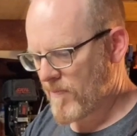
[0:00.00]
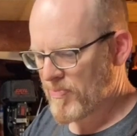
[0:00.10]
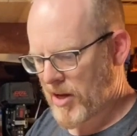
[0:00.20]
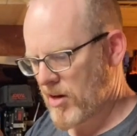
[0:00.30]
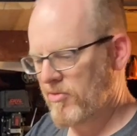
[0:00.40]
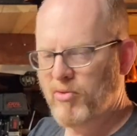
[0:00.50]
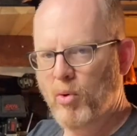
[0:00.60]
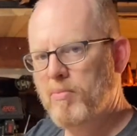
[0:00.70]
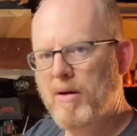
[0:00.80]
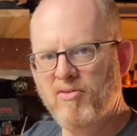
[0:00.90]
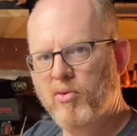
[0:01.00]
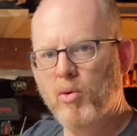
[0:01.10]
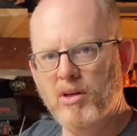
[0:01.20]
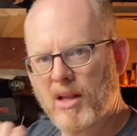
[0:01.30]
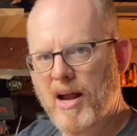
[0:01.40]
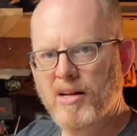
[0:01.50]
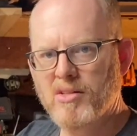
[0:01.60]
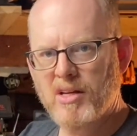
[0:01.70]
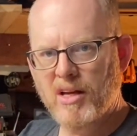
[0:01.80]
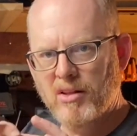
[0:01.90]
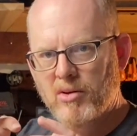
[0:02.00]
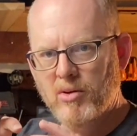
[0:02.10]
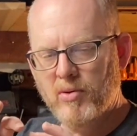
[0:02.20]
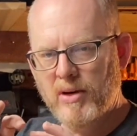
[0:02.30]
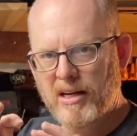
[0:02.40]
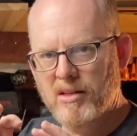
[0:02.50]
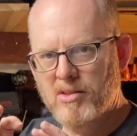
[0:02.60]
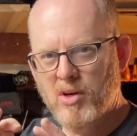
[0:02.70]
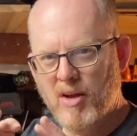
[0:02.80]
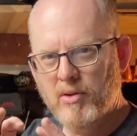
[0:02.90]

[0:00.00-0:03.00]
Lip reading: kind of 4x4 lines, like a little grid. So you have a little